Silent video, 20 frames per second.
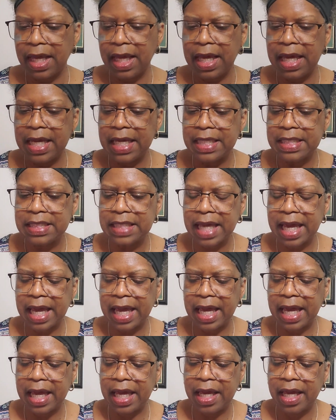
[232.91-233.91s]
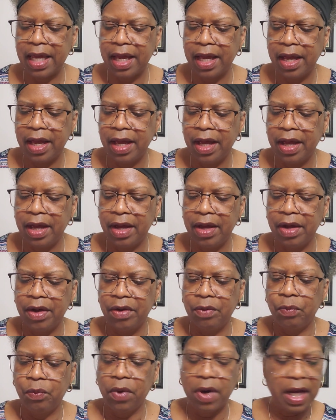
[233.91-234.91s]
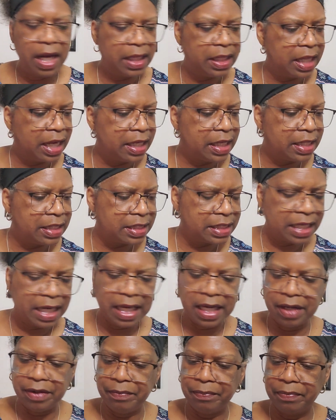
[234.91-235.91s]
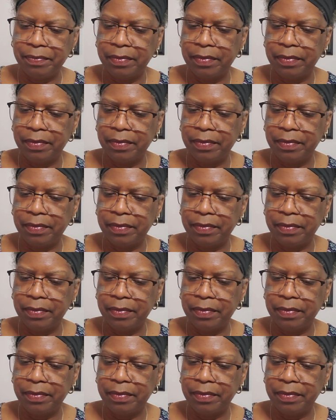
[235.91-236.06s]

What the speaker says: is a wine that is a